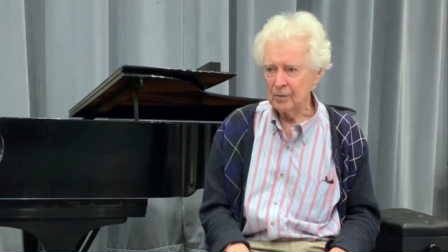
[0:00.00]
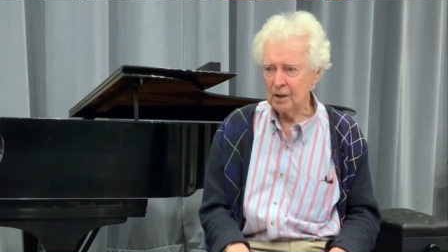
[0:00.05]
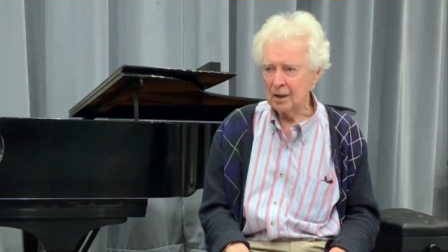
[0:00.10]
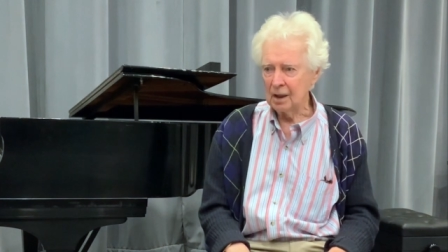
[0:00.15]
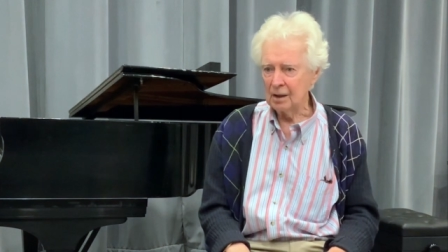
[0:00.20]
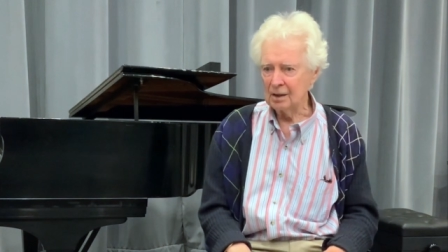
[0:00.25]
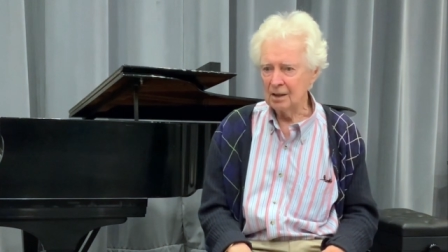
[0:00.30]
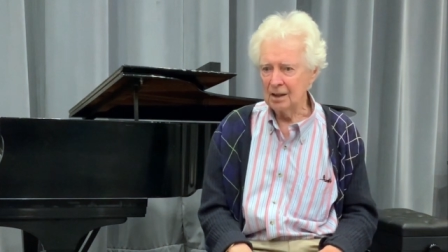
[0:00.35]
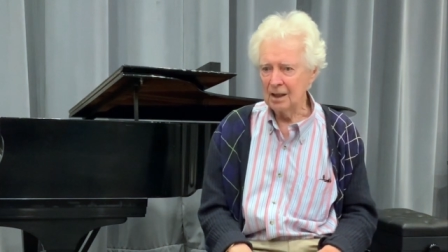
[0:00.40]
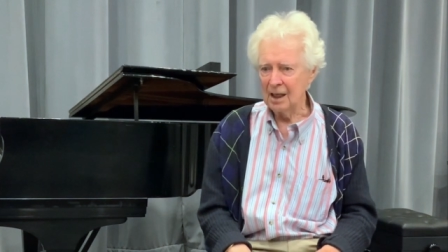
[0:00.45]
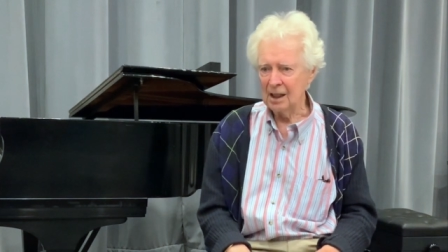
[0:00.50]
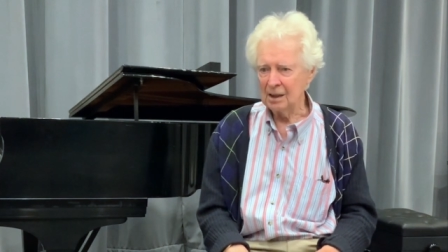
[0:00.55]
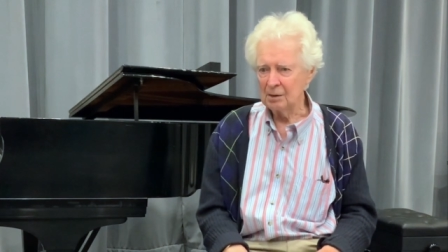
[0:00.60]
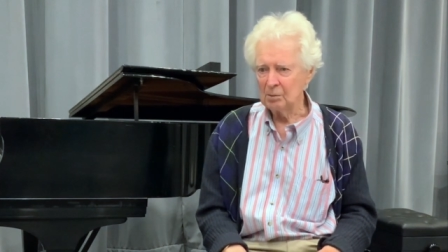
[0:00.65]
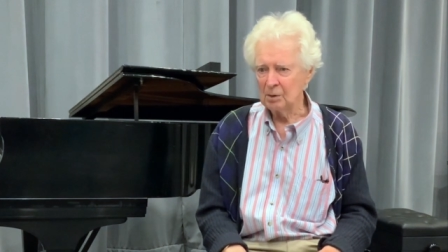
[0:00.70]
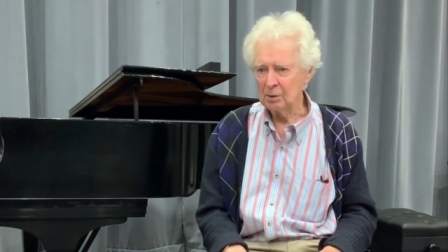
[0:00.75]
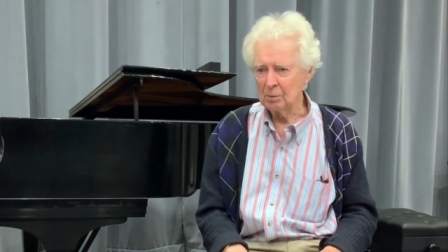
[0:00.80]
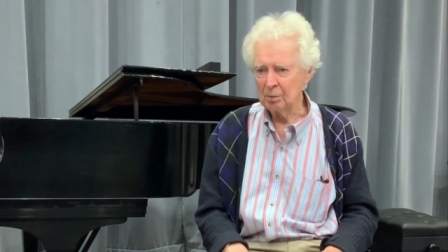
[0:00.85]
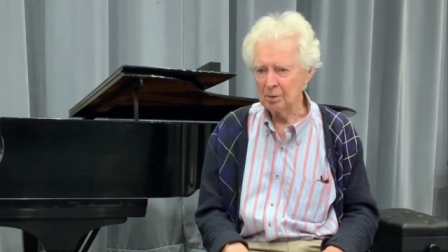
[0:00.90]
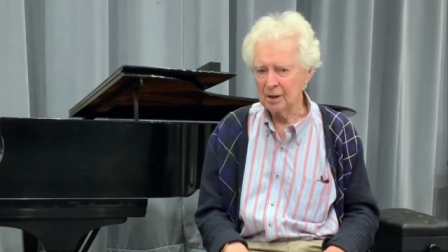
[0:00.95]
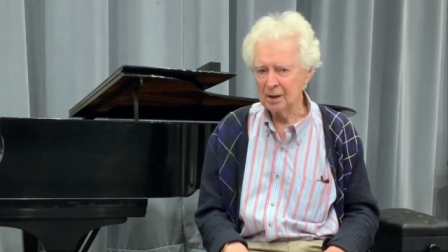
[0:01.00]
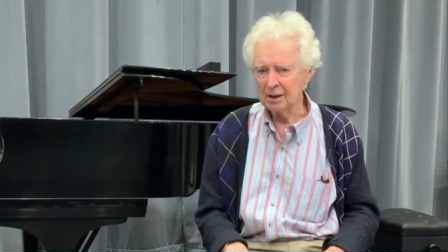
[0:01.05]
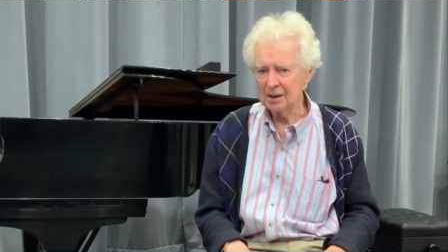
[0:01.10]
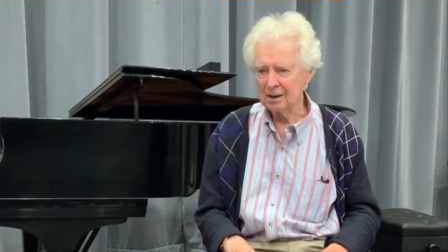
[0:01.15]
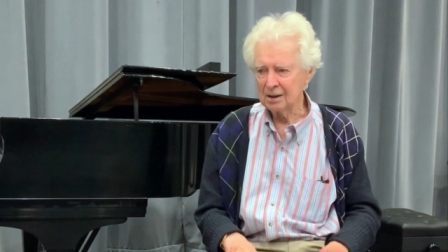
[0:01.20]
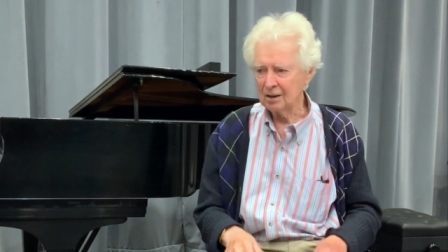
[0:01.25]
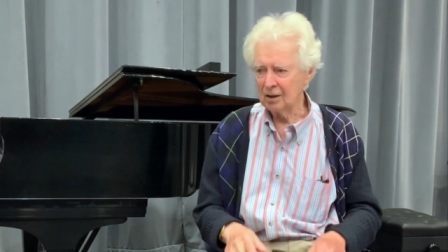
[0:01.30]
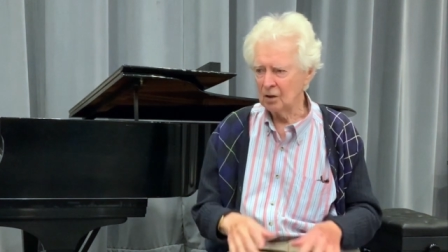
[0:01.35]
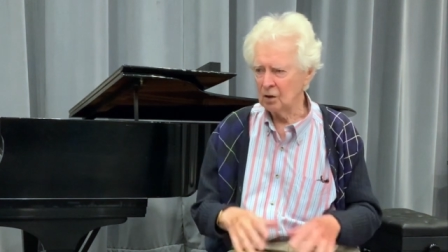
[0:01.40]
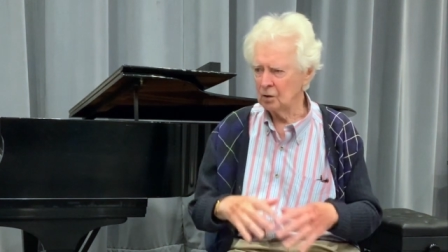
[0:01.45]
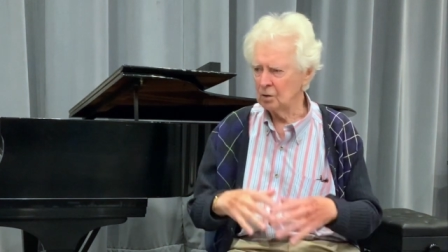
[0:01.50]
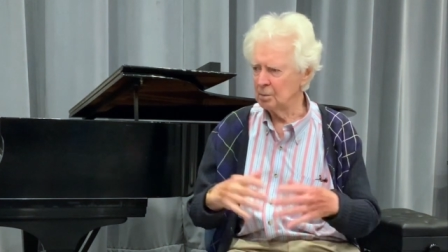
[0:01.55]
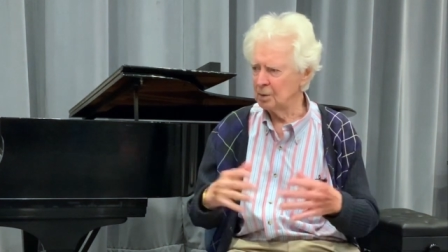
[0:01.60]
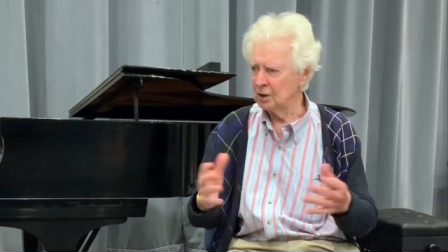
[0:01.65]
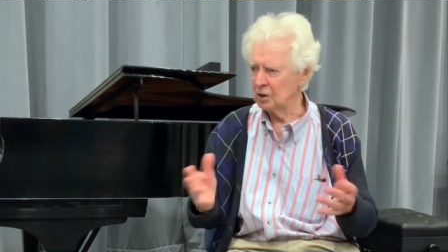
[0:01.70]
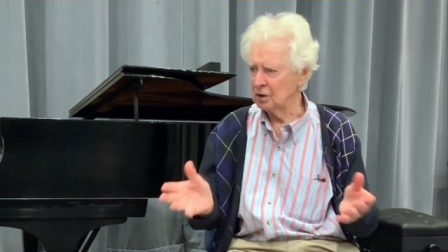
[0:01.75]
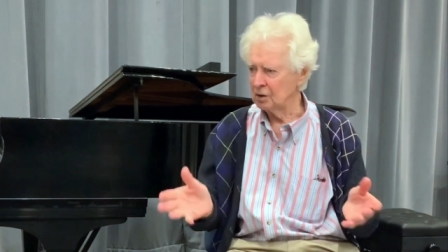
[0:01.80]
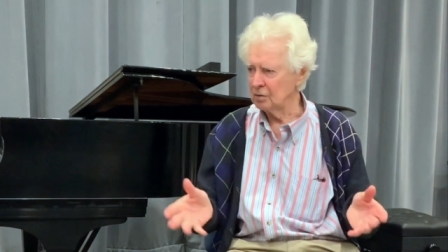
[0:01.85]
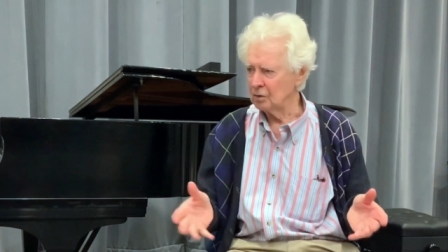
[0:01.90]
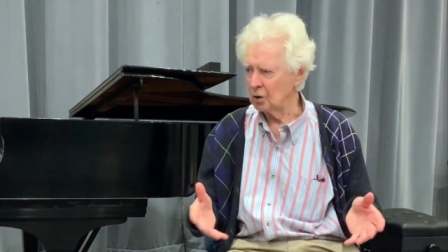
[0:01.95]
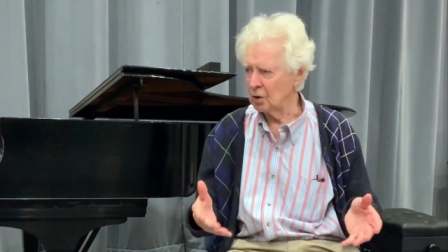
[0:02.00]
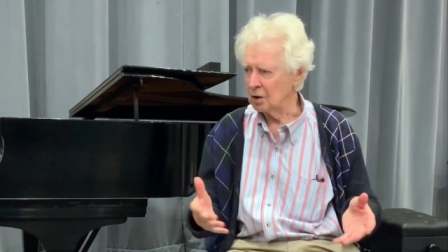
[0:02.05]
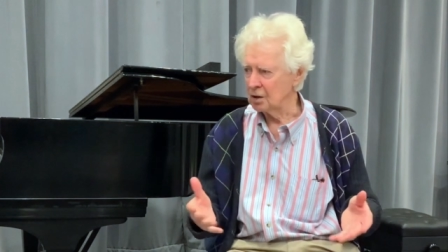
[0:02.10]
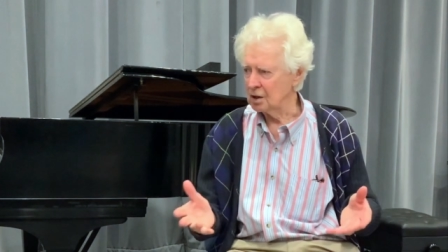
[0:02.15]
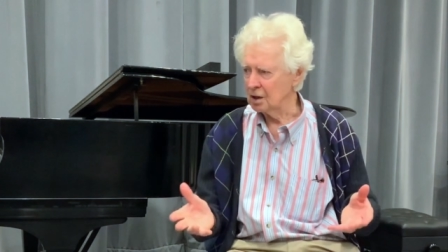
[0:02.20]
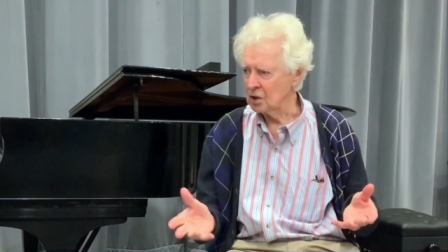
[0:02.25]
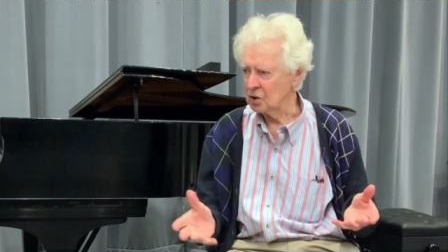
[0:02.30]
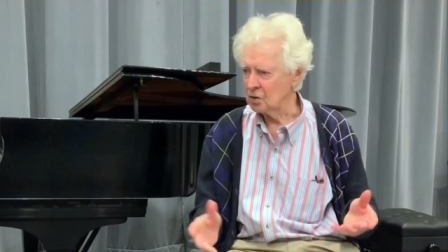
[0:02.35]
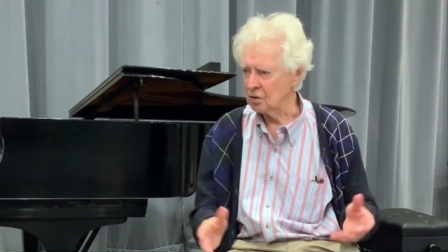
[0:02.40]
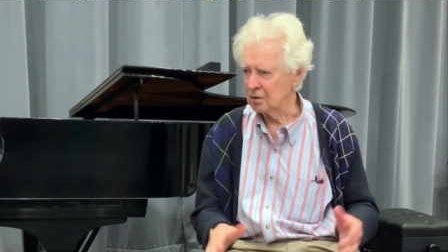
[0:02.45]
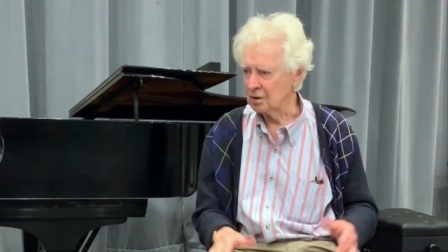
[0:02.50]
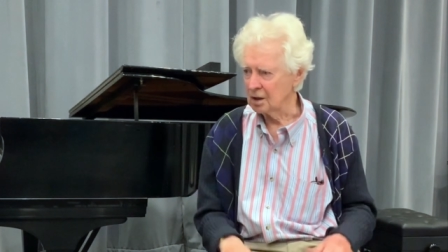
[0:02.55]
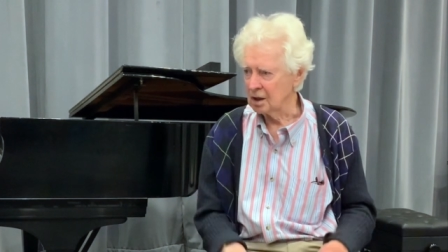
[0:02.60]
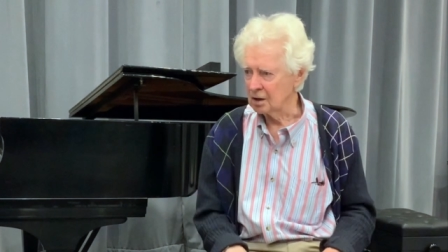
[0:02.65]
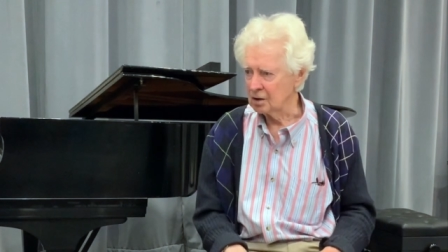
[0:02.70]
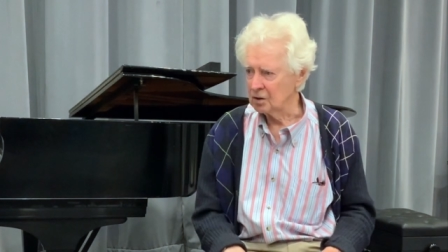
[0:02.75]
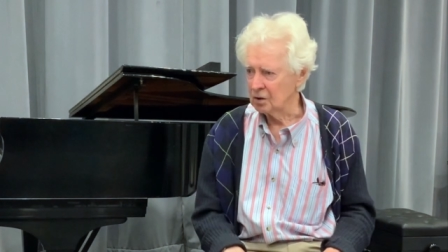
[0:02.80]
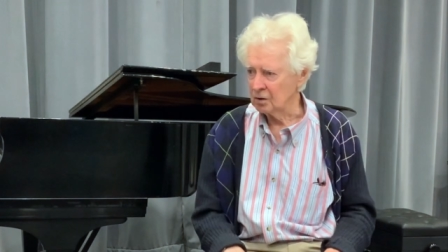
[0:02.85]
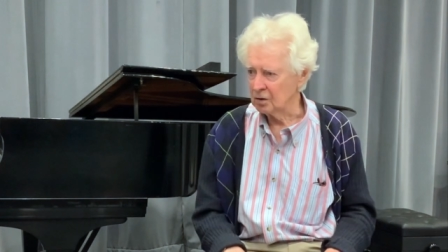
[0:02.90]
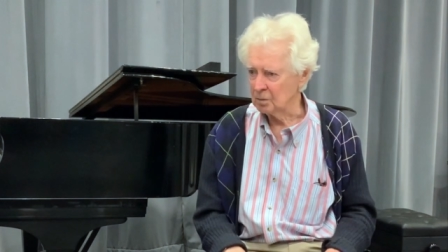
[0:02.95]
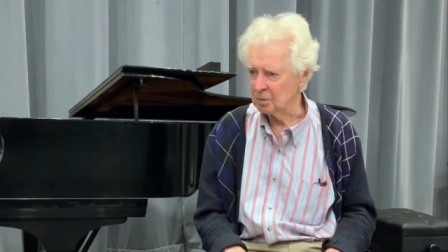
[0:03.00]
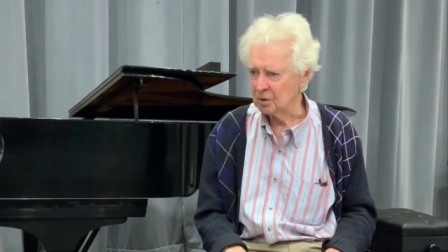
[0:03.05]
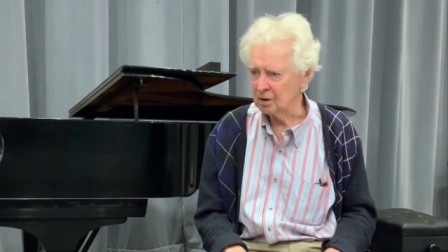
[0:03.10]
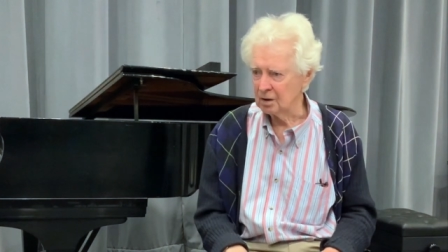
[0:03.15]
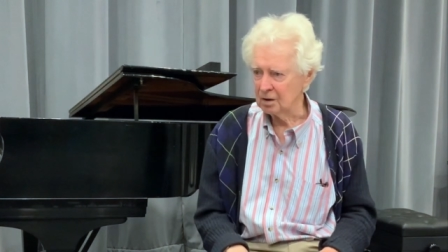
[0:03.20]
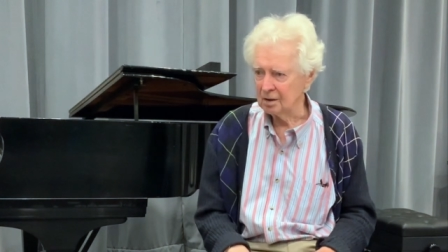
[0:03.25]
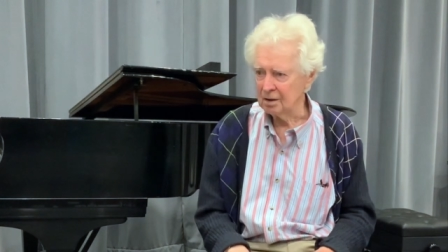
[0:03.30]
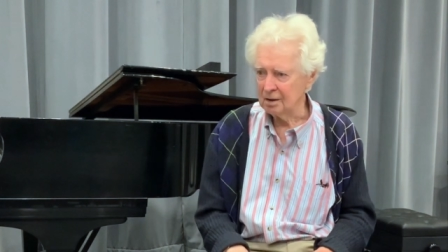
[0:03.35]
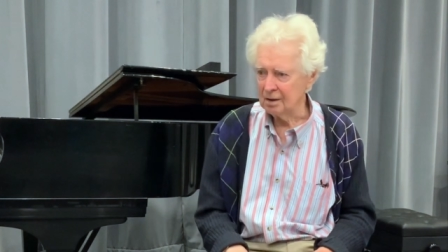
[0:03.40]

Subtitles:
And he had me play a whole bunch of orchestral excerpts.